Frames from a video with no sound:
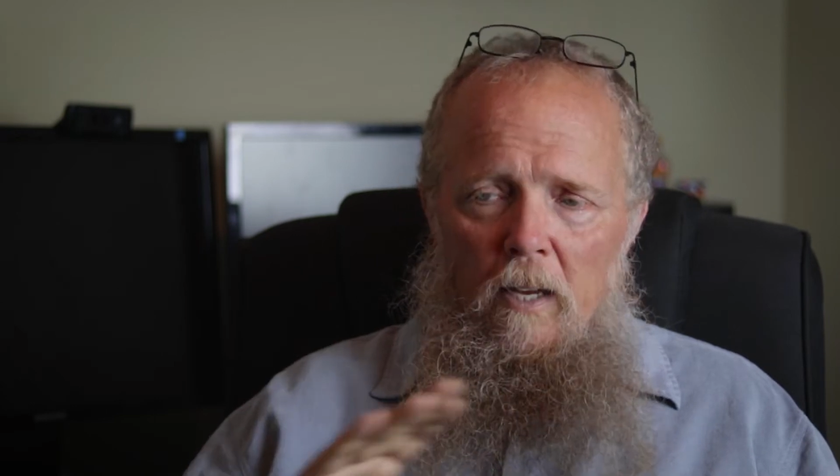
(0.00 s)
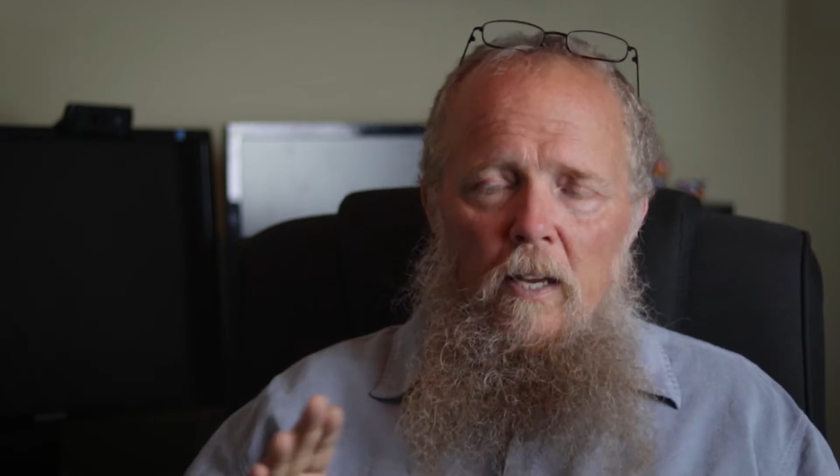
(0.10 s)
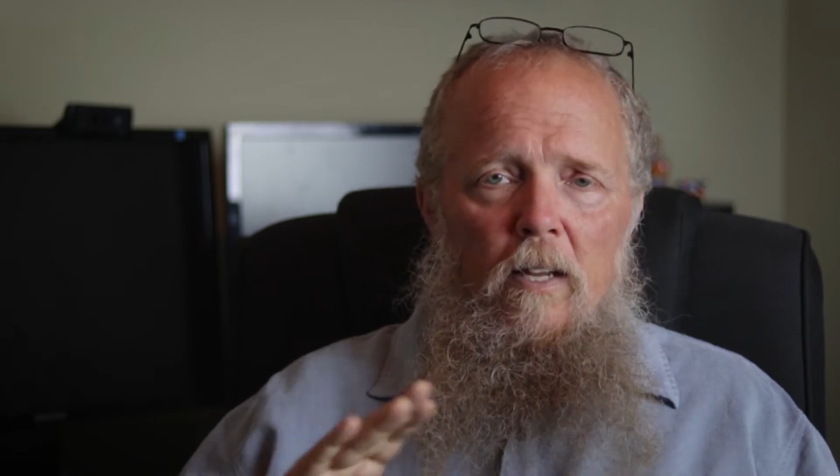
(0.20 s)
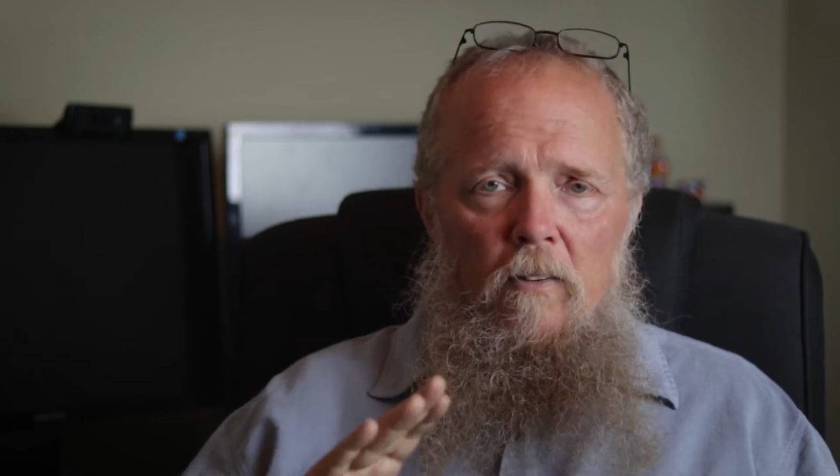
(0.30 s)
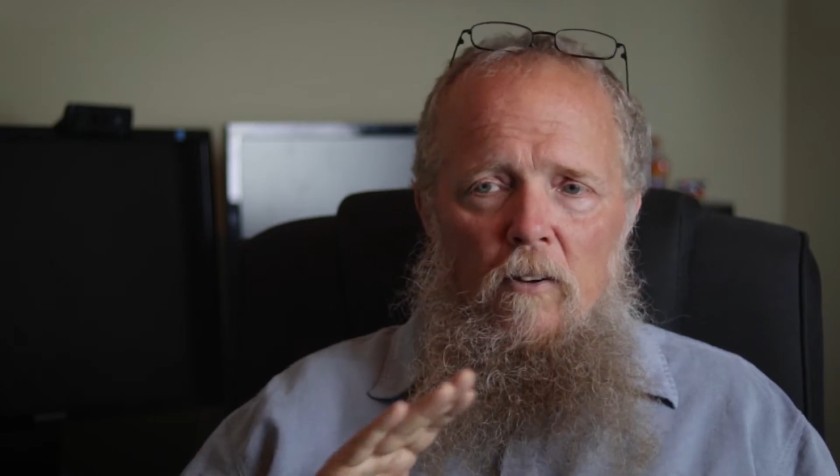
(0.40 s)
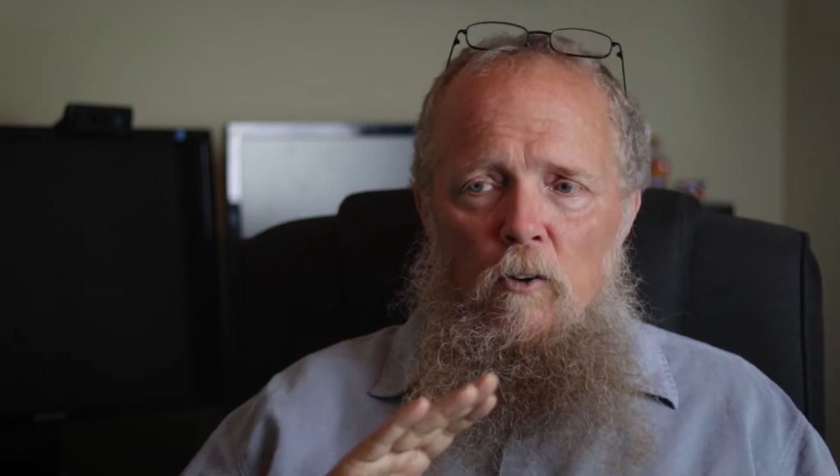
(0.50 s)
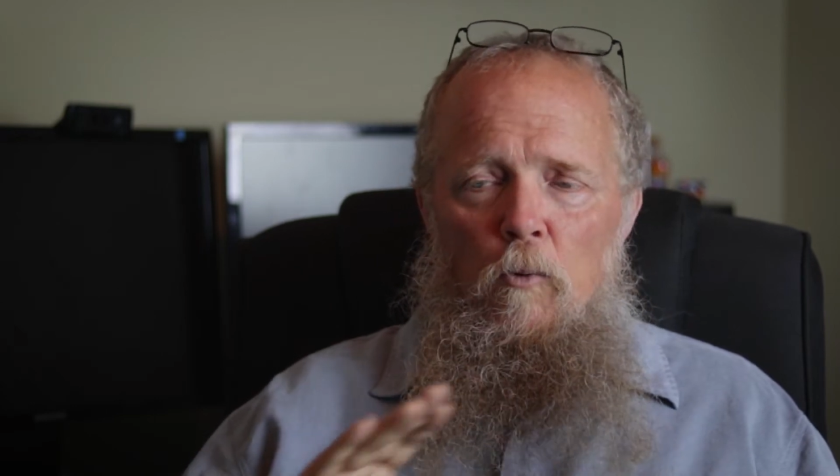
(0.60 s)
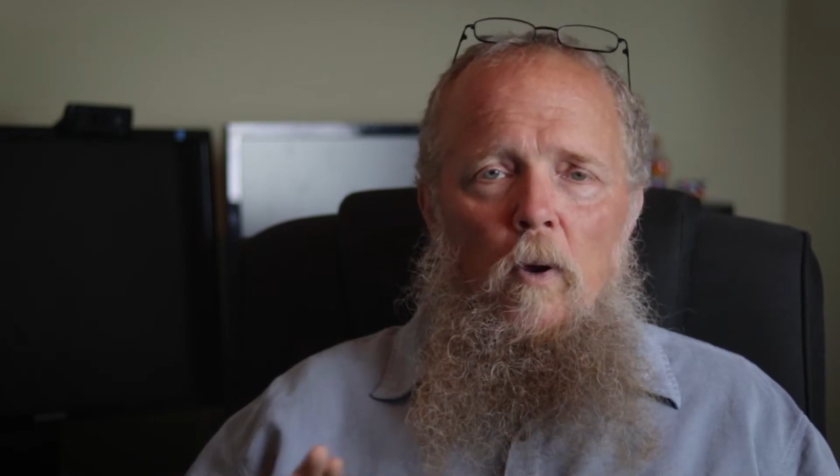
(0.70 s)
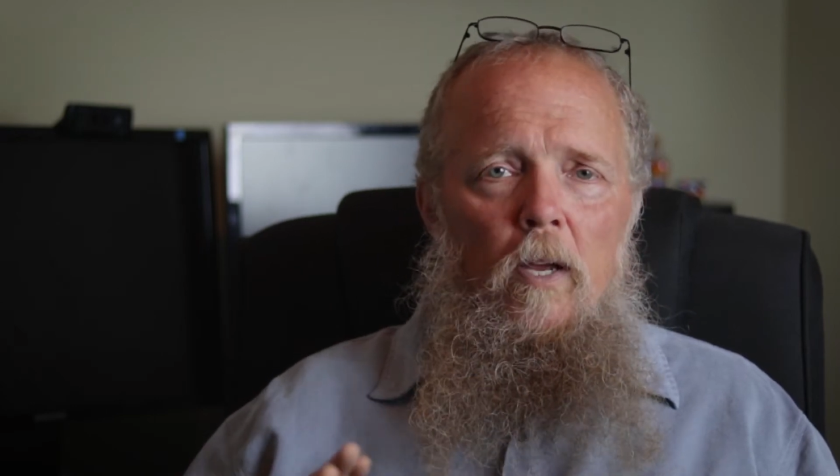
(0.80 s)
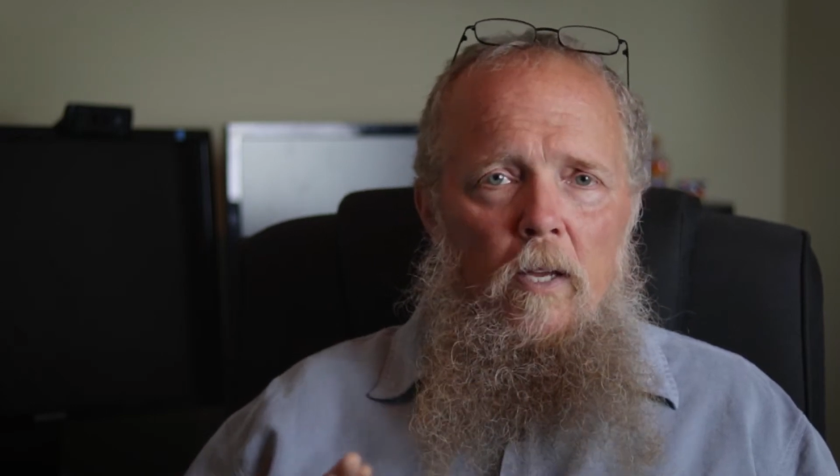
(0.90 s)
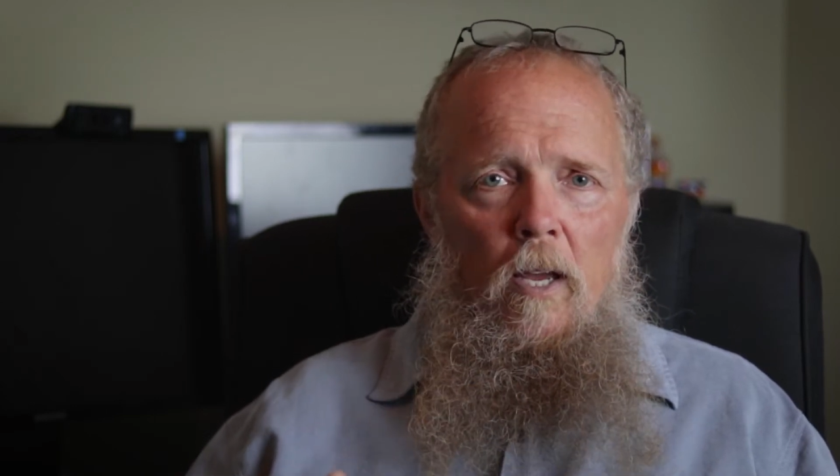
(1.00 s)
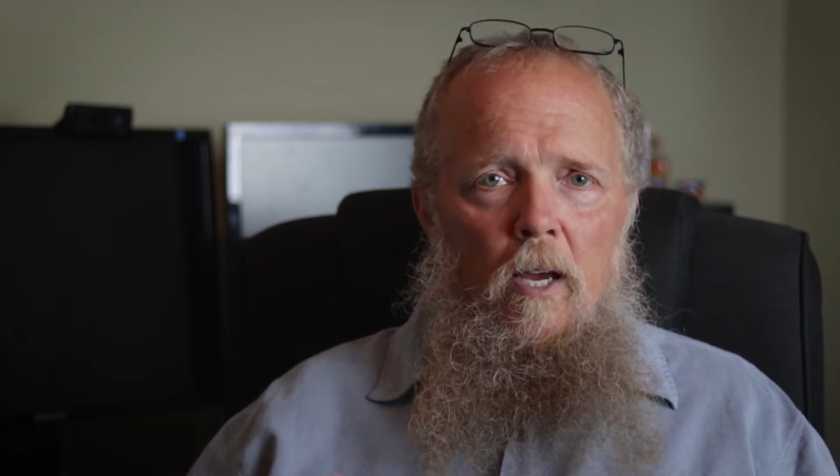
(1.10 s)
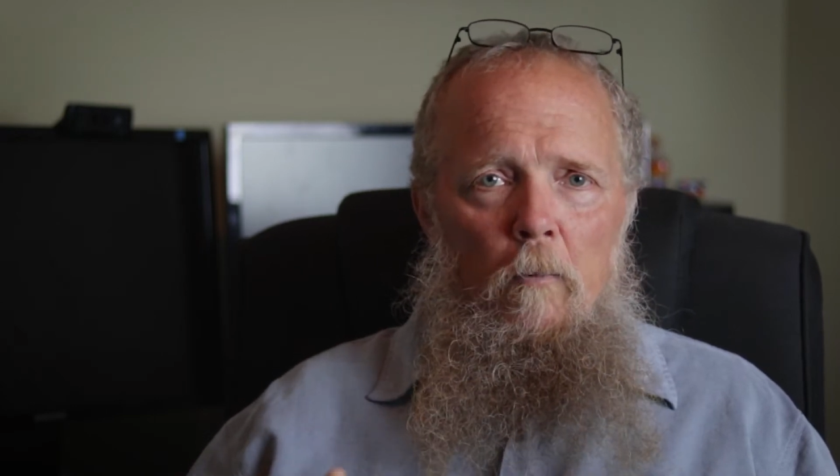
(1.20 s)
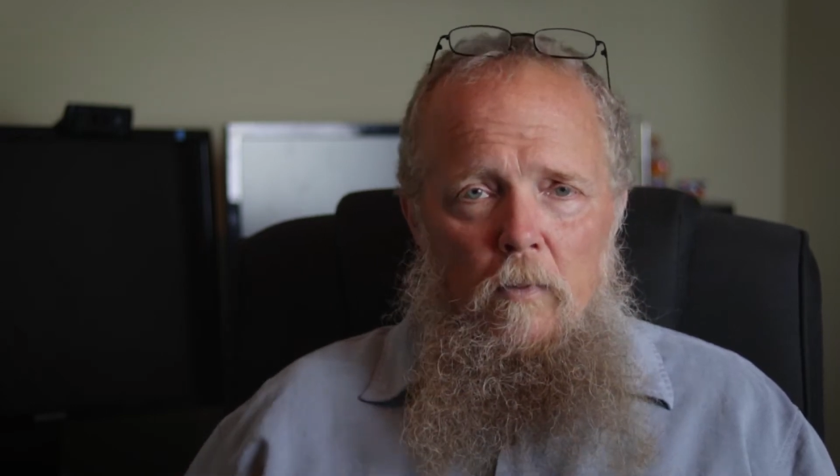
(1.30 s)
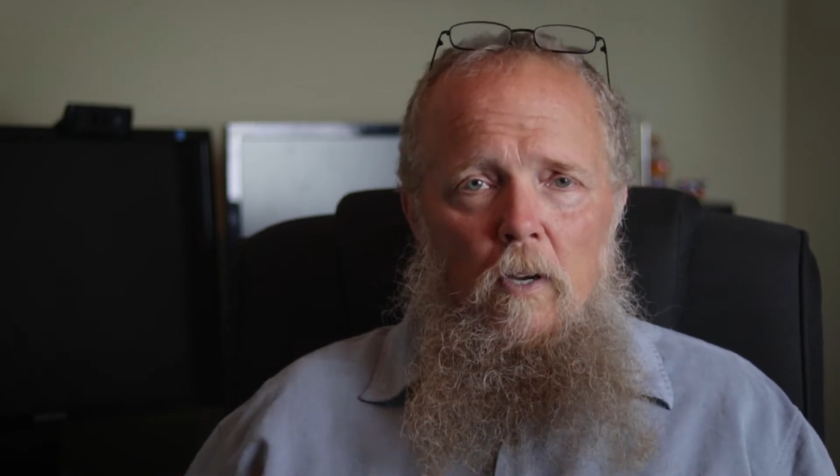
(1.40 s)
It is a great
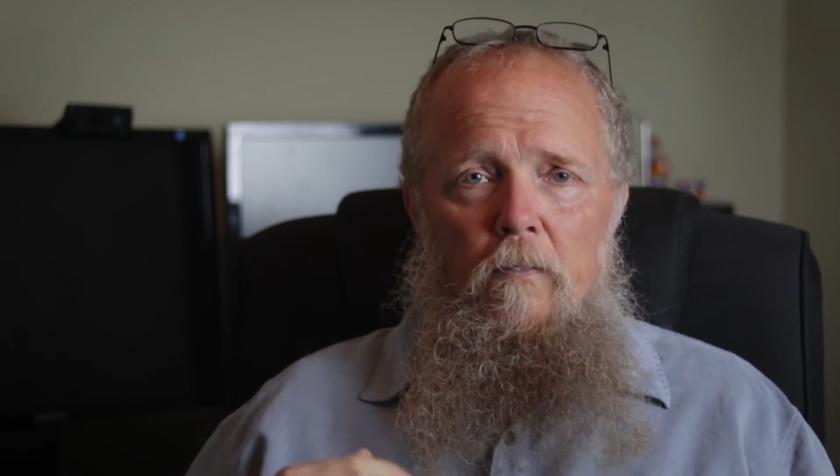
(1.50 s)
camera.